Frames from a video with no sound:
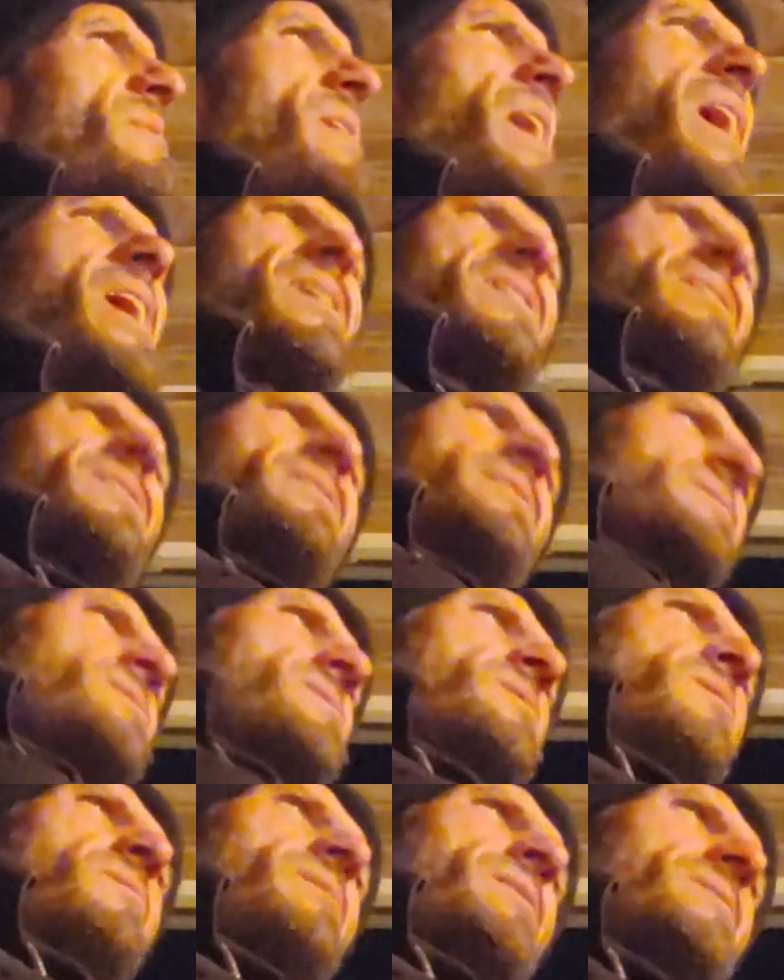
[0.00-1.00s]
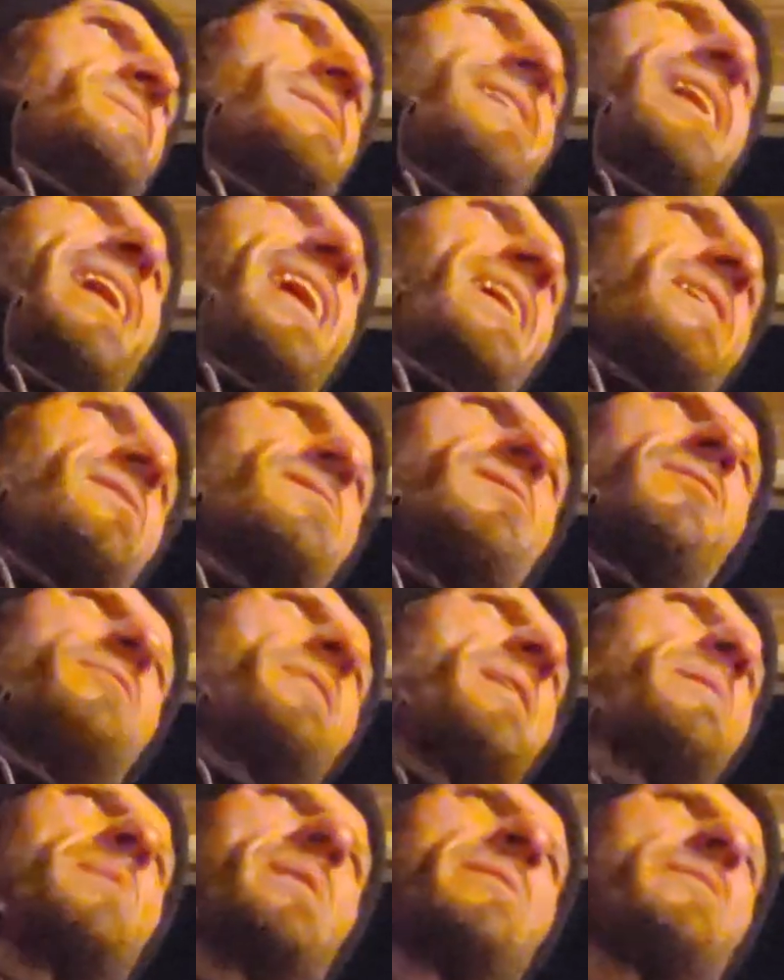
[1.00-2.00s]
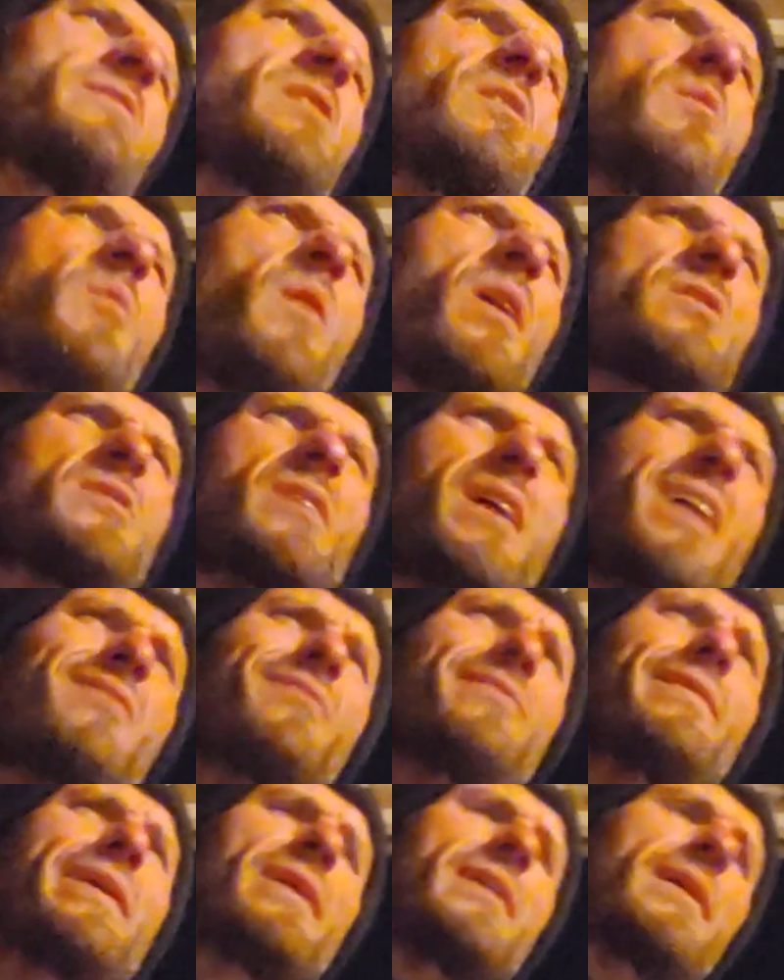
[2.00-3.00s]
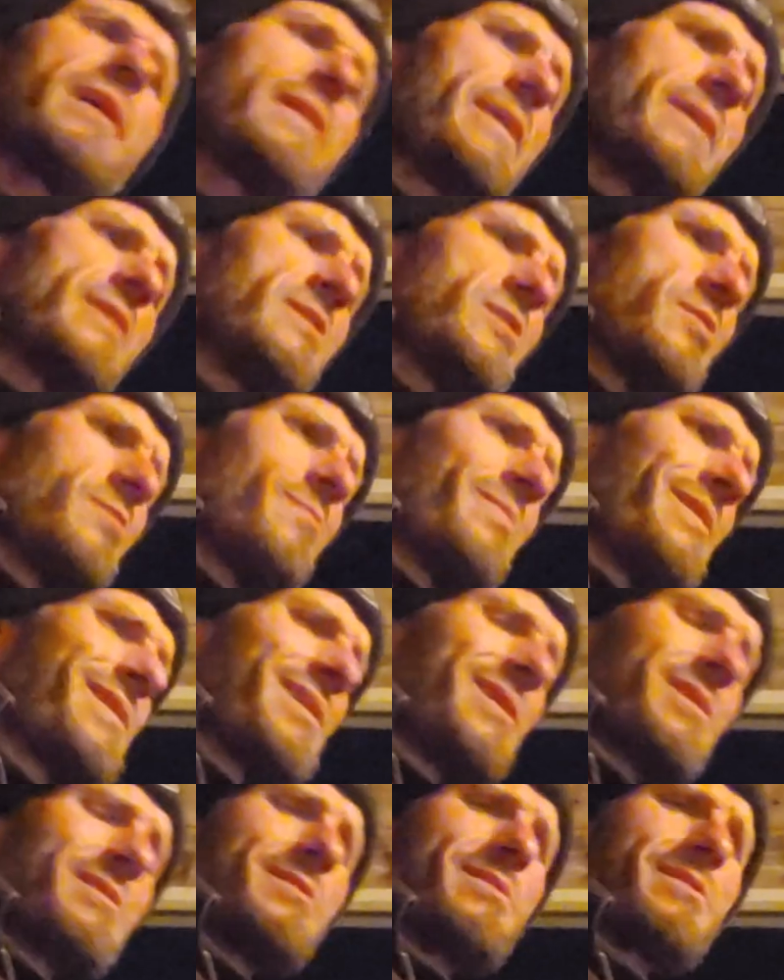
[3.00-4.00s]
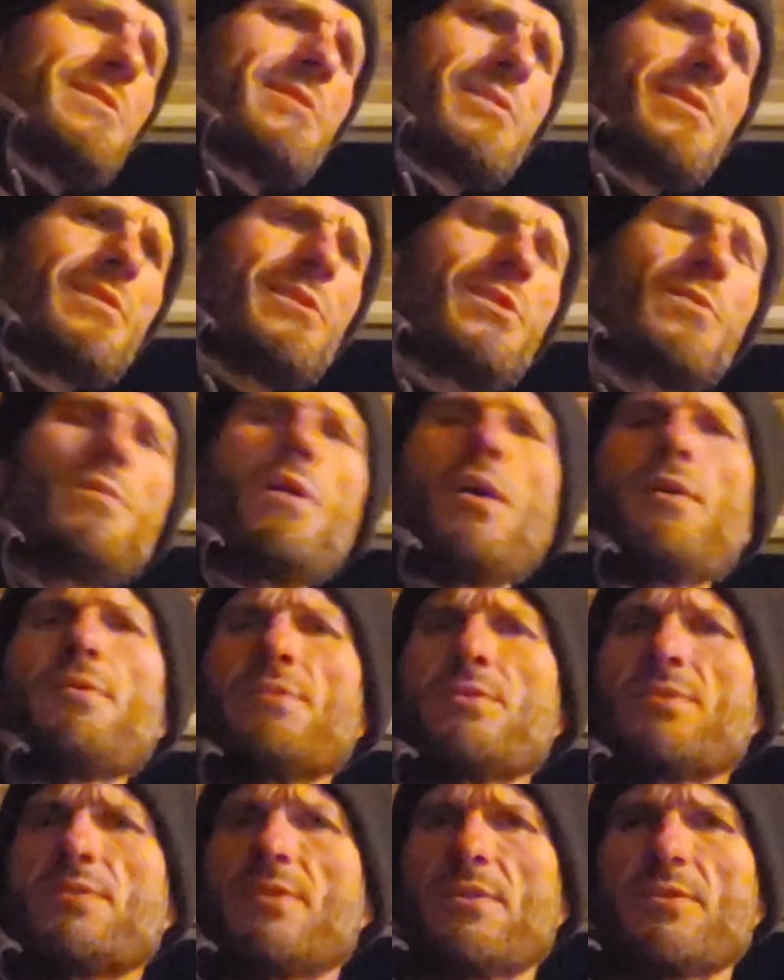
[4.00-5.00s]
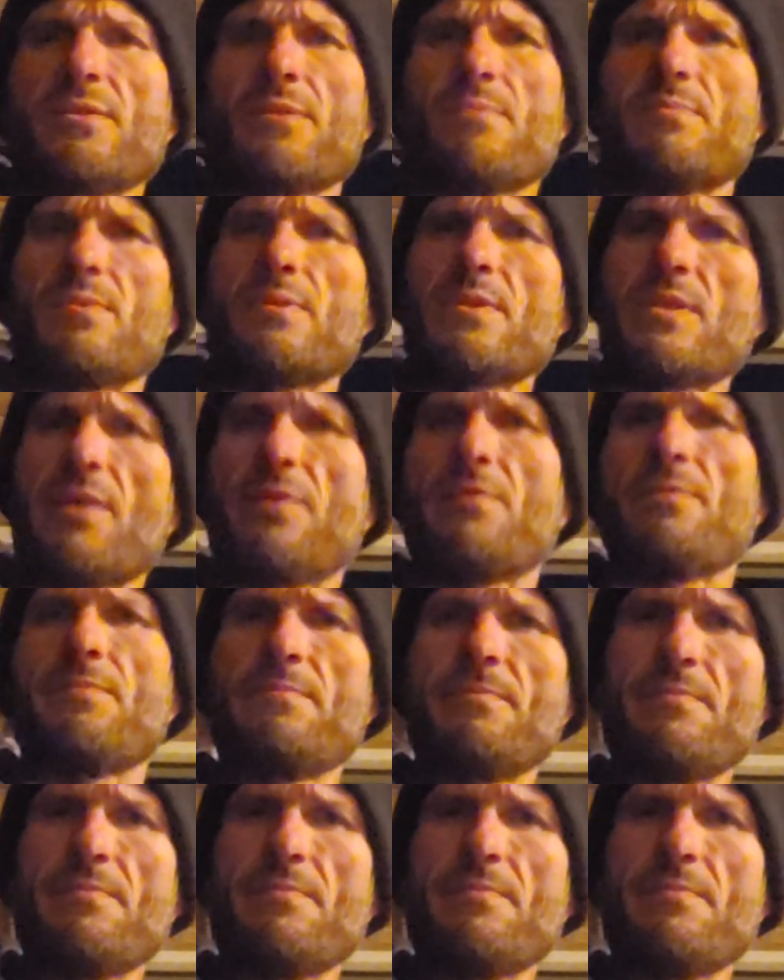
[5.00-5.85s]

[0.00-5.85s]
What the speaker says: And I said, I don't know if I'm even going to watch it. I don't think I need to, because you are the system still.